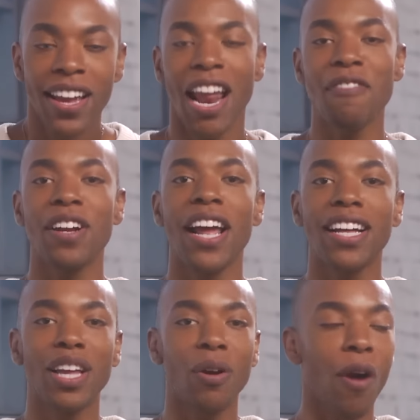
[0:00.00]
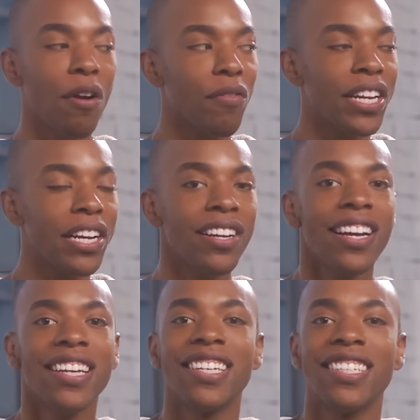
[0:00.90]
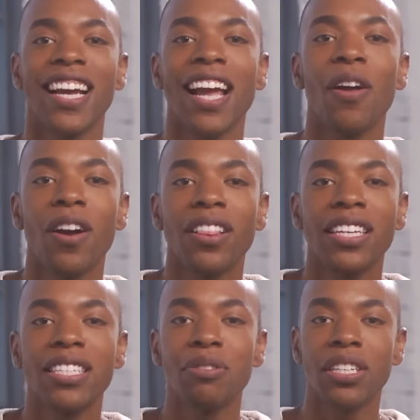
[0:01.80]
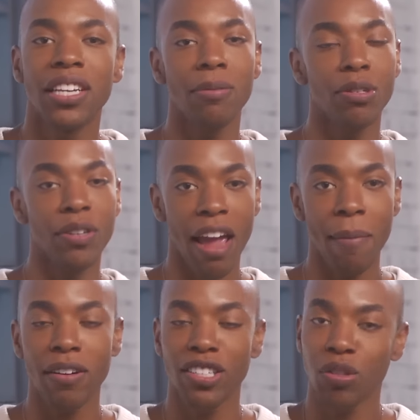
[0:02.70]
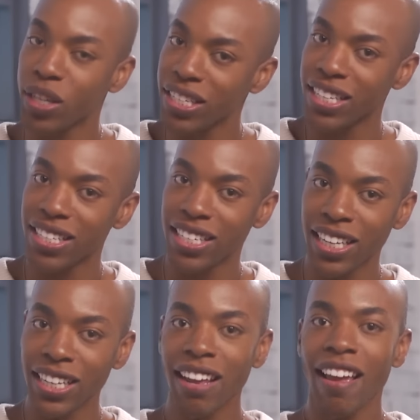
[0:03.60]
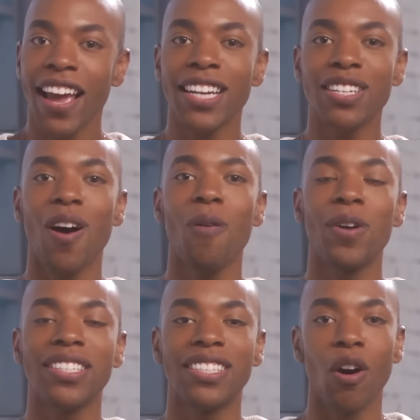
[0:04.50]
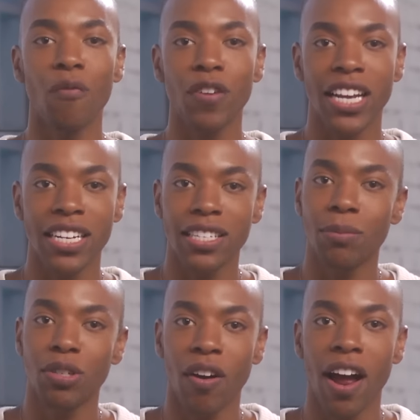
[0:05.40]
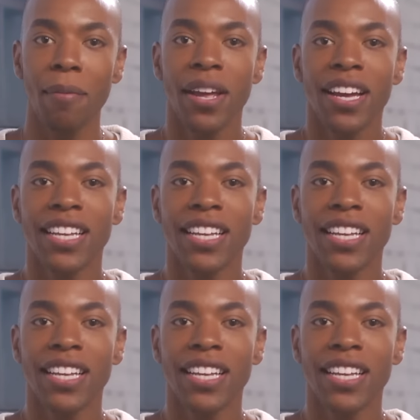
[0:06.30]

And after that, click right over here to check out our list of celebs who came out in 2016. And as always, don't forget to subscribe.